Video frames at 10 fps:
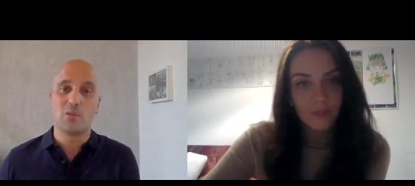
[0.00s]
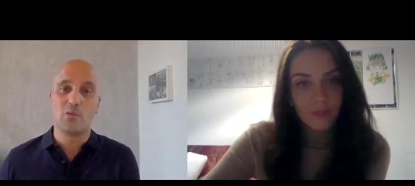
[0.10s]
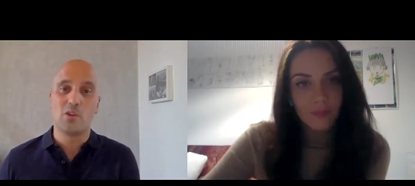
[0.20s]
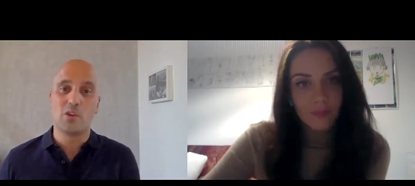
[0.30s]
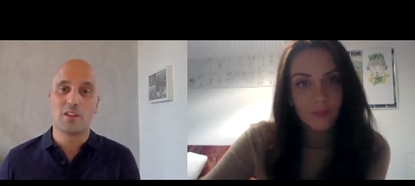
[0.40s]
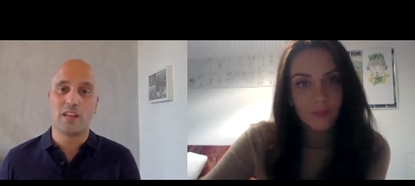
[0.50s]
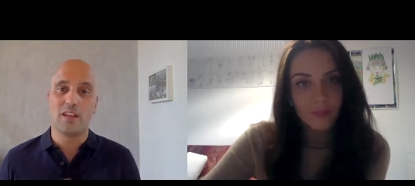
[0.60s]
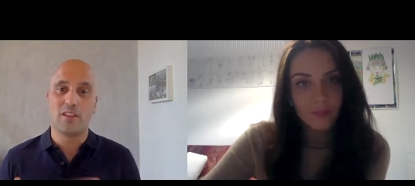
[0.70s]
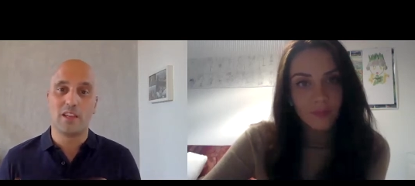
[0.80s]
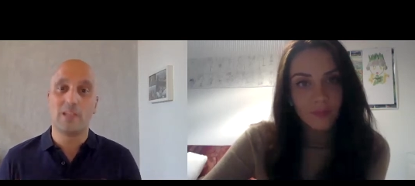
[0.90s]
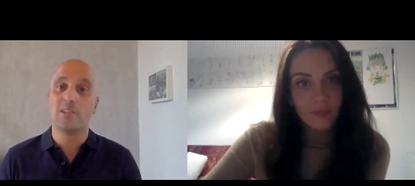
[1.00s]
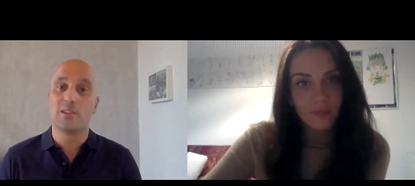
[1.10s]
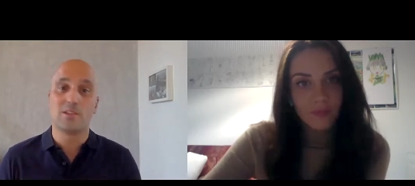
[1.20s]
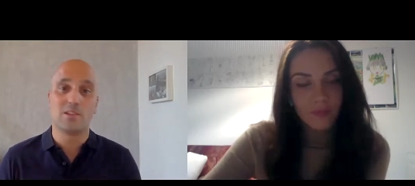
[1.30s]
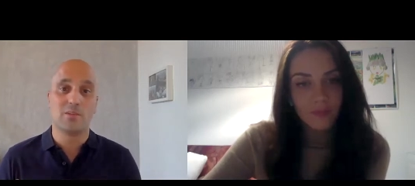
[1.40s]
Speaker 1: world and
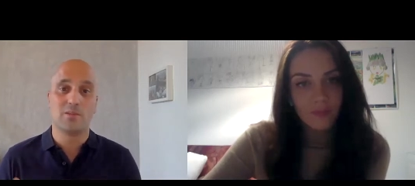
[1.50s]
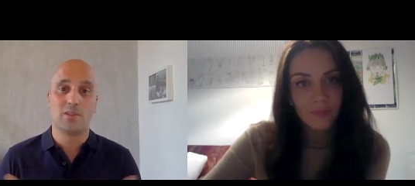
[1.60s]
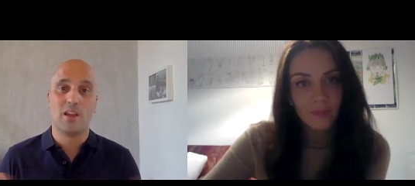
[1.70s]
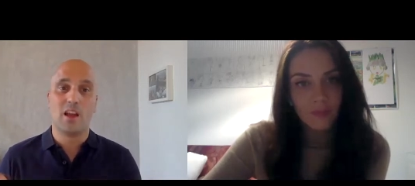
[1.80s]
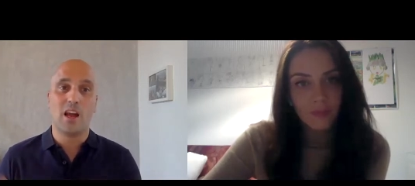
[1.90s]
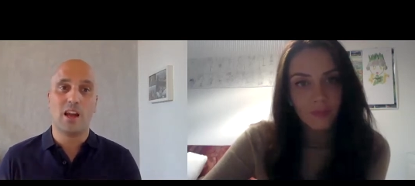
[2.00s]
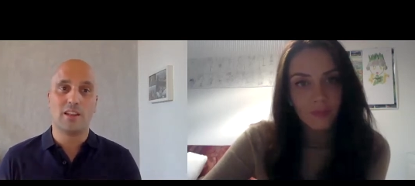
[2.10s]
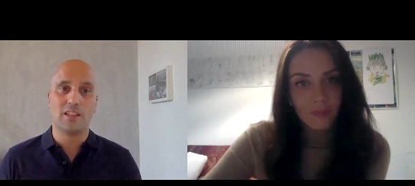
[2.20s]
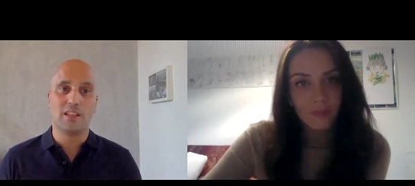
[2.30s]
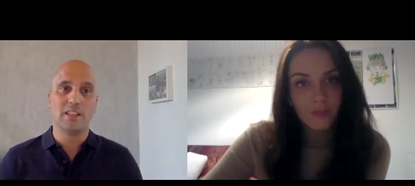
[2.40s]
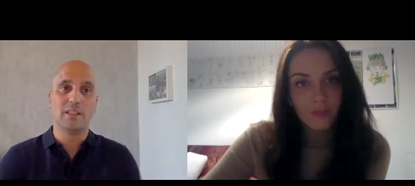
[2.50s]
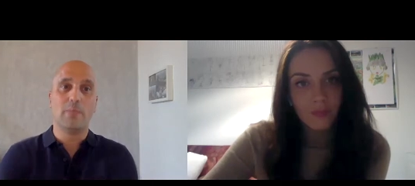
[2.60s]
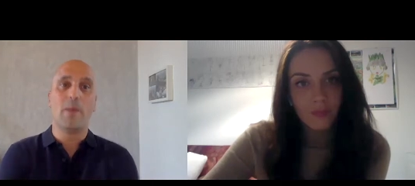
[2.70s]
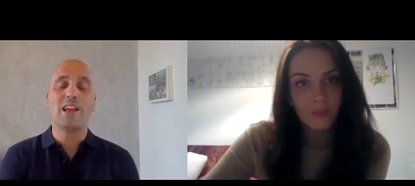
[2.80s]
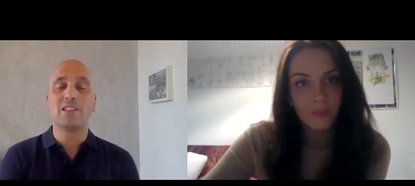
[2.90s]
internships are the, the
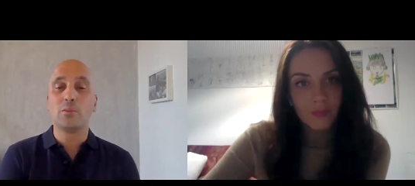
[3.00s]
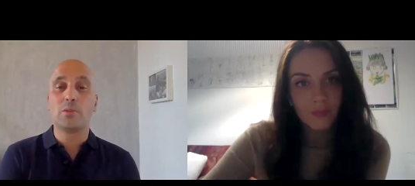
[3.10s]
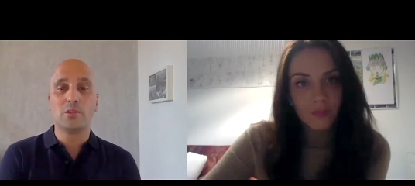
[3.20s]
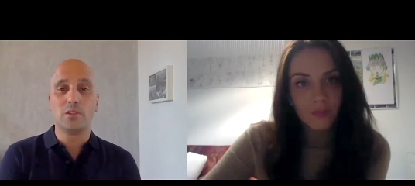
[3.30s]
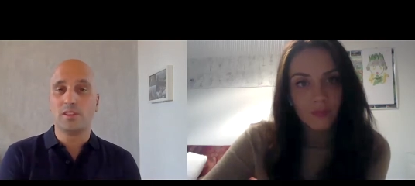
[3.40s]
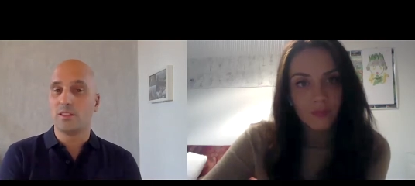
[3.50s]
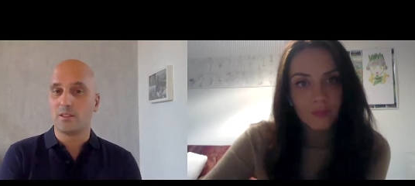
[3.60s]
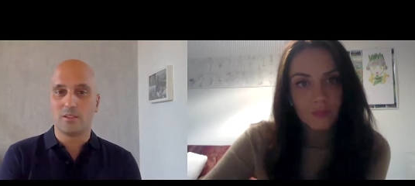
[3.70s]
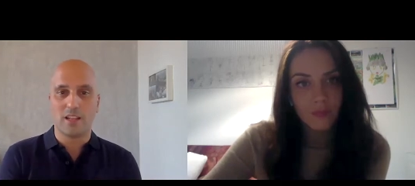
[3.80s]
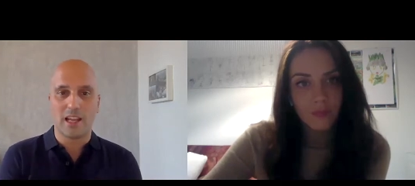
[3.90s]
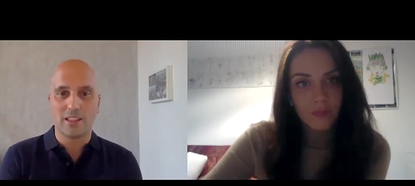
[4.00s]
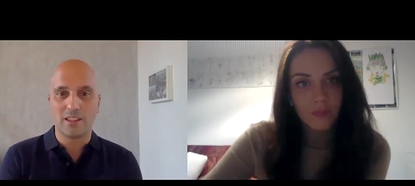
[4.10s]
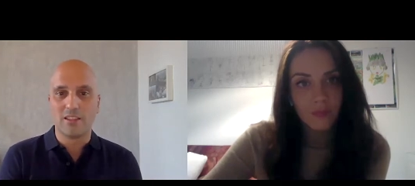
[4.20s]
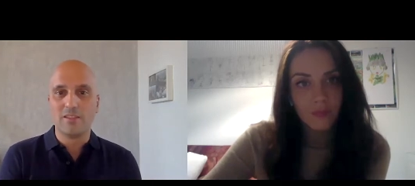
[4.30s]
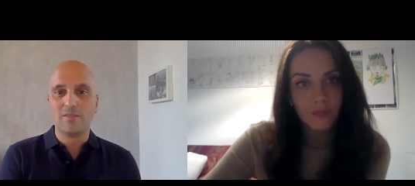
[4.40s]
best opportunity to do that.
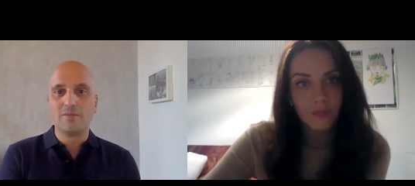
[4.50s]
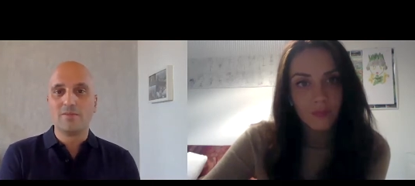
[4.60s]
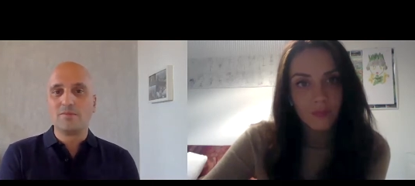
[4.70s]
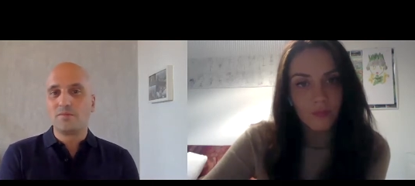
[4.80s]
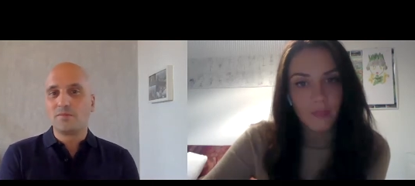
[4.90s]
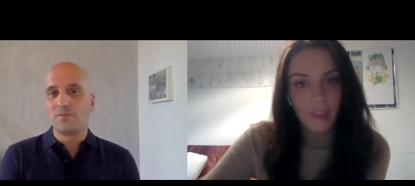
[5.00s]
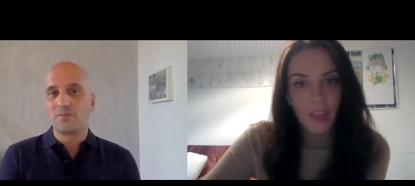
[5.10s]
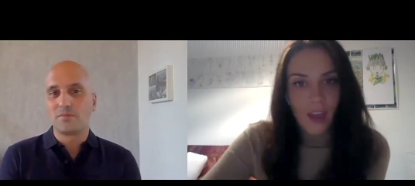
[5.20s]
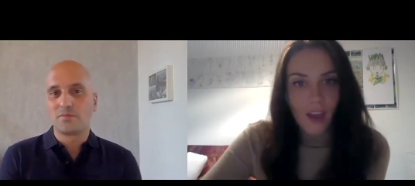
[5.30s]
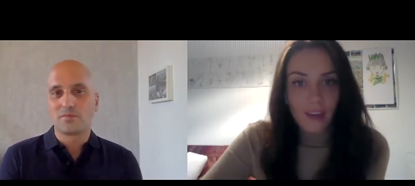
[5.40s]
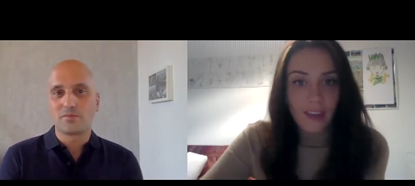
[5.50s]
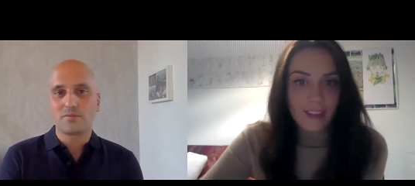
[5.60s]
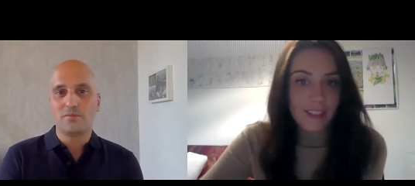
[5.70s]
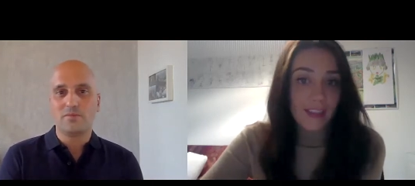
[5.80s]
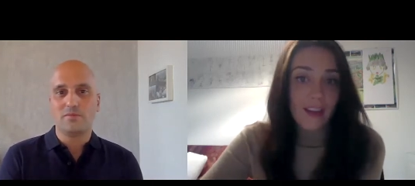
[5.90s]
Speaker 2: Yes,
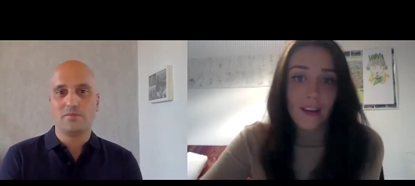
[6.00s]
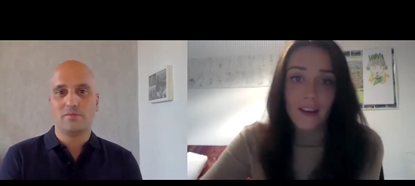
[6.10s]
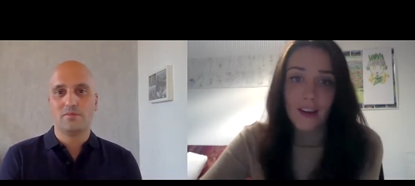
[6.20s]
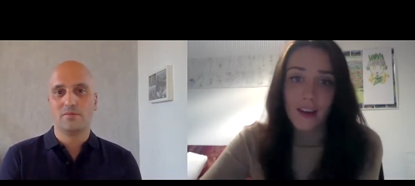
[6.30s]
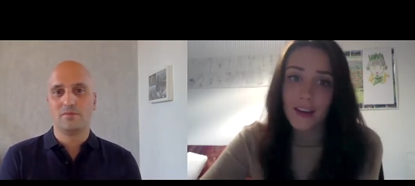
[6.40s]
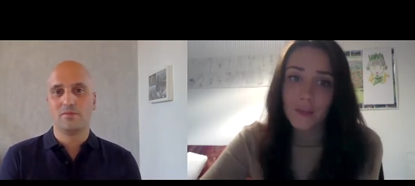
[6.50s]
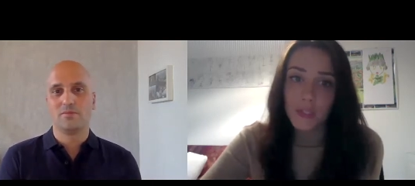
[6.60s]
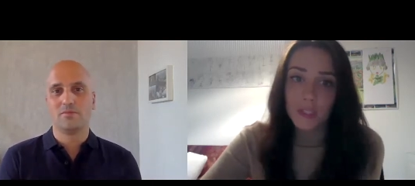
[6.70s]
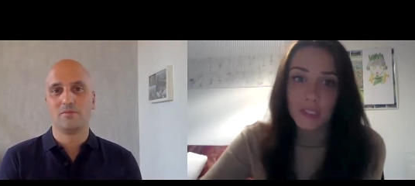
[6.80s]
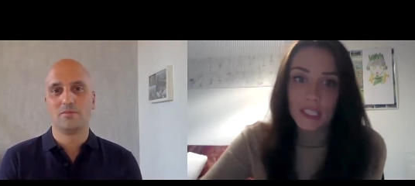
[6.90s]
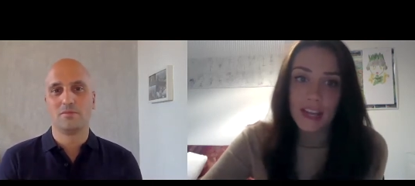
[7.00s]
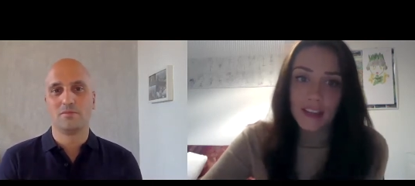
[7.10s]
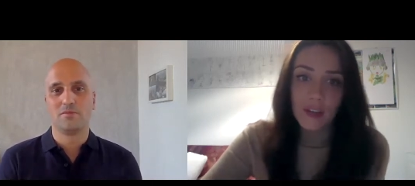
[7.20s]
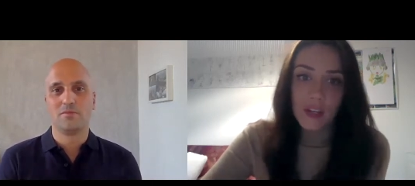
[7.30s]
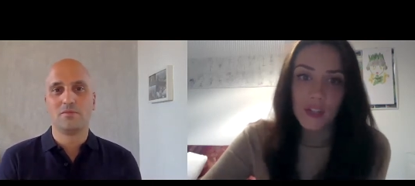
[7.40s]
I, uh, I absolutely
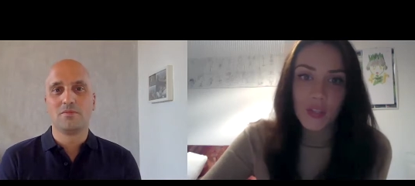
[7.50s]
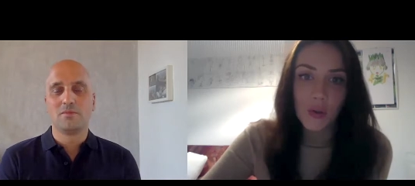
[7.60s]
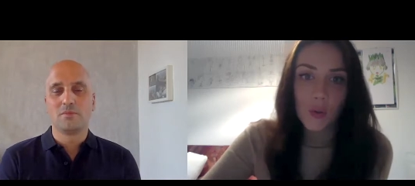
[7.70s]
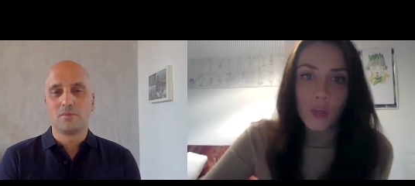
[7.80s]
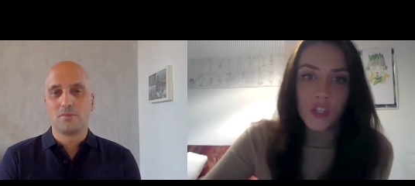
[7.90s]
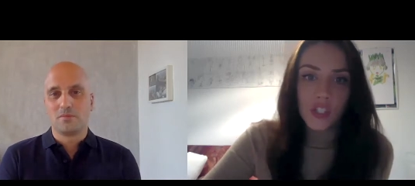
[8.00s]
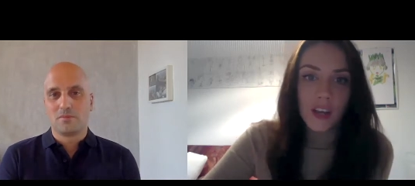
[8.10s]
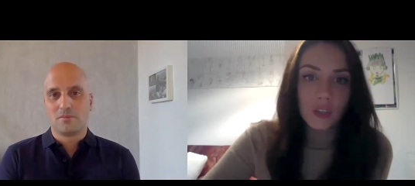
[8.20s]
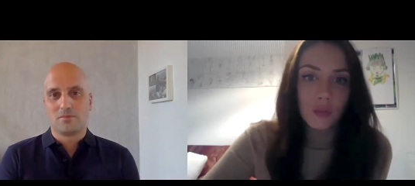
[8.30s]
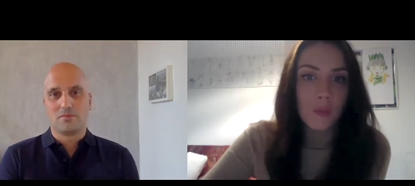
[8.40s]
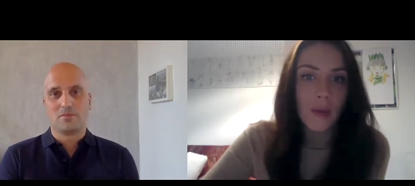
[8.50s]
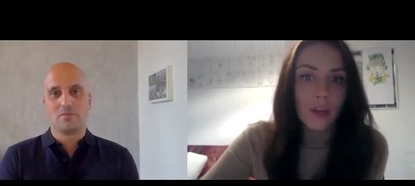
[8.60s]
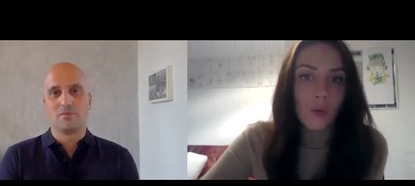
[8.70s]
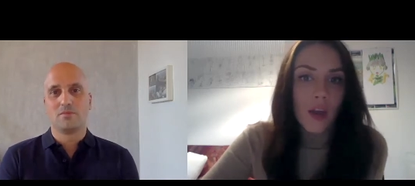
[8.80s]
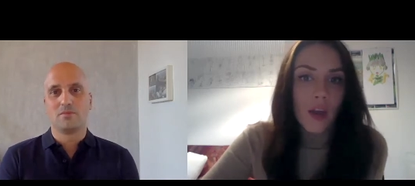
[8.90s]
agree. So, which kind of
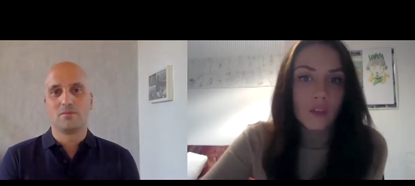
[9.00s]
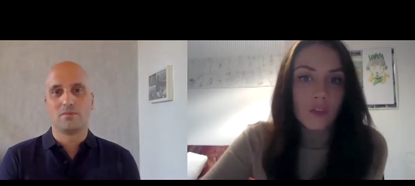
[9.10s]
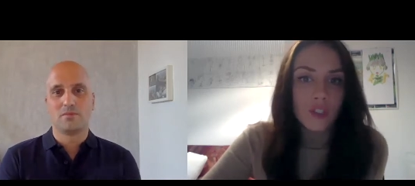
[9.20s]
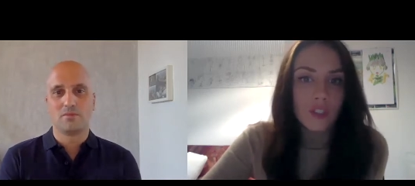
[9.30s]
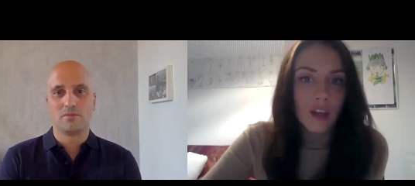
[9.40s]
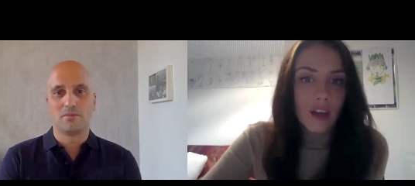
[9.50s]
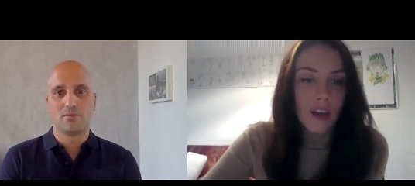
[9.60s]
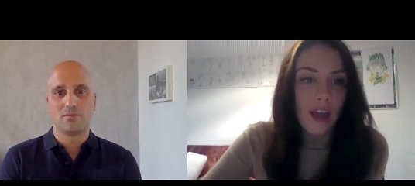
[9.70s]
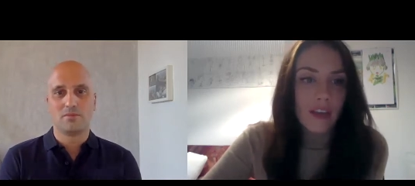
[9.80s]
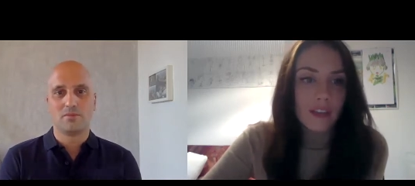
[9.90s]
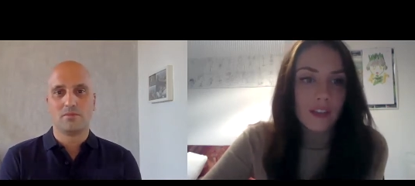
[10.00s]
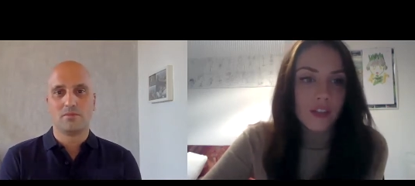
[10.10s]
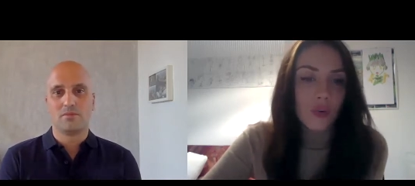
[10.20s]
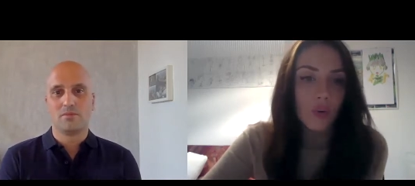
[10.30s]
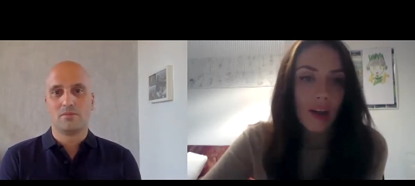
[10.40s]
background uh, has
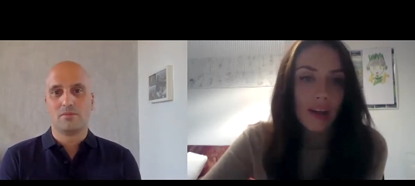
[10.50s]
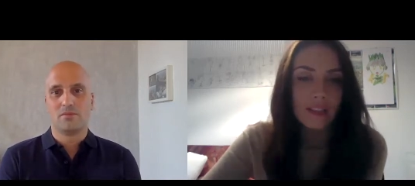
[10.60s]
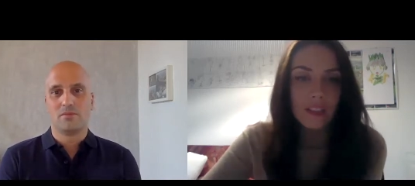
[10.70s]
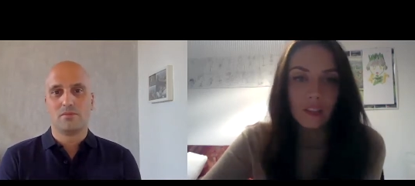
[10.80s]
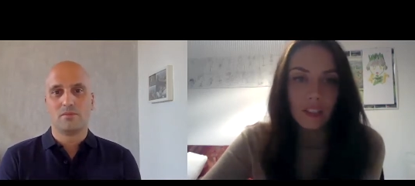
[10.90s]
your ideal